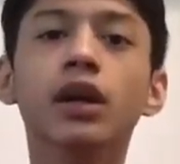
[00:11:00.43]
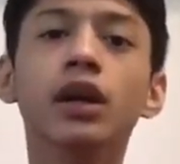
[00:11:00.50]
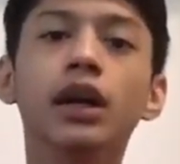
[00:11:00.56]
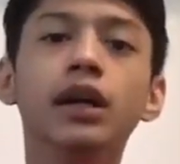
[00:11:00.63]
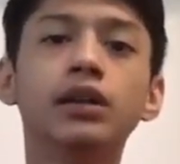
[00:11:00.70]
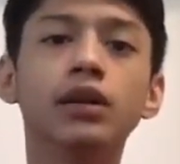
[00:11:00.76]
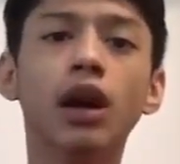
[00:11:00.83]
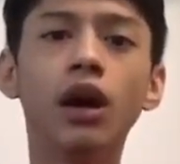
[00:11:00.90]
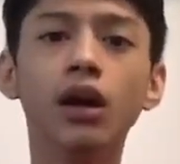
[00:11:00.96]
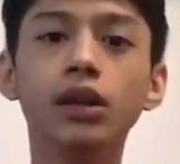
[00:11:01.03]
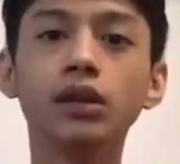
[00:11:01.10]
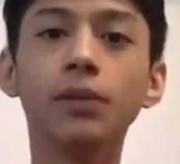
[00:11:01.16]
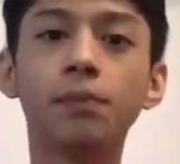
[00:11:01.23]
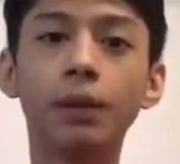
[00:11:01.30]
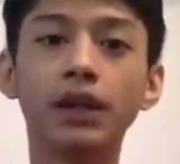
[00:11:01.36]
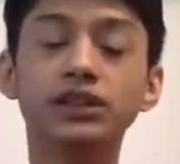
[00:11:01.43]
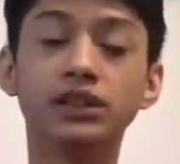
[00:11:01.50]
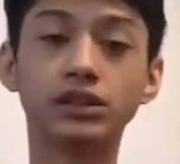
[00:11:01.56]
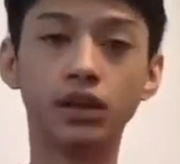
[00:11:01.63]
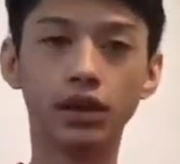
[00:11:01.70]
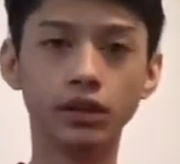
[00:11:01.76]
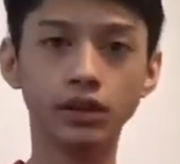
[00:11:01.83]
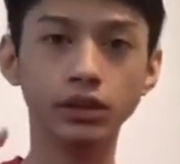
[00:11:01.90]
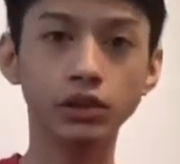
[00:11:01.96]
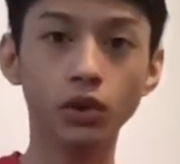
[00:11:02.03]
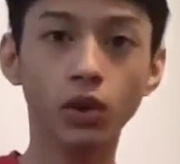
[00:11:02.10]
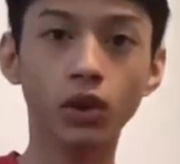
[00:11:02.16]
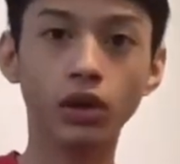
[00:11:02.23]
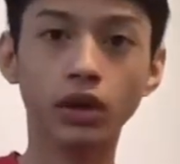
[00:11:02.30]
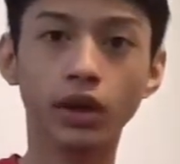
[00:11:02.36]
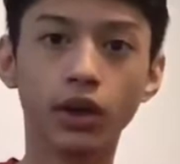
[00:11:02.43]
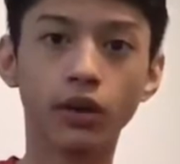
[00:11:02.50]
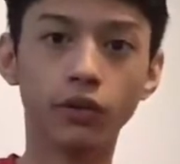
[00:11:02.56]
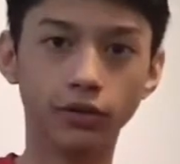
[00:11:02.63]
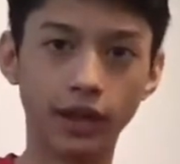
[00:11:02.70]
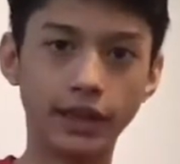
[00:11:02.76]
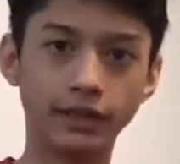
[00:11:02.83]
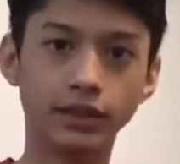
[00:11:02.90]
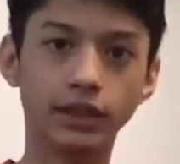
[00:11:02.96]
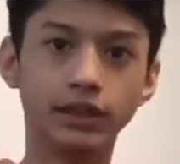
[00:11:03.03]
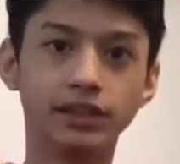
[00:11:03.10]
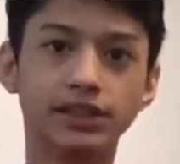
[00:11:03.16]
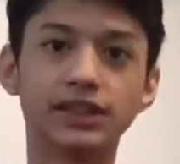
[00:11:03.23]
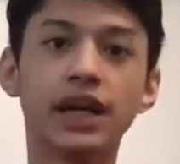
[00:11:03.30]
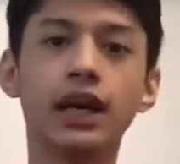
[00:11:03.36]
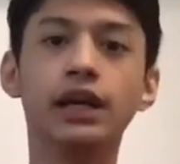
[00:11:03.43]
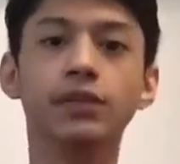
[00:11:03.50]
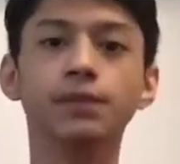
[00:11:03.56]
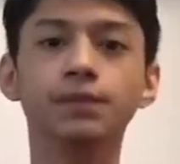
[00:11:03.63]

it all depends on your writing style.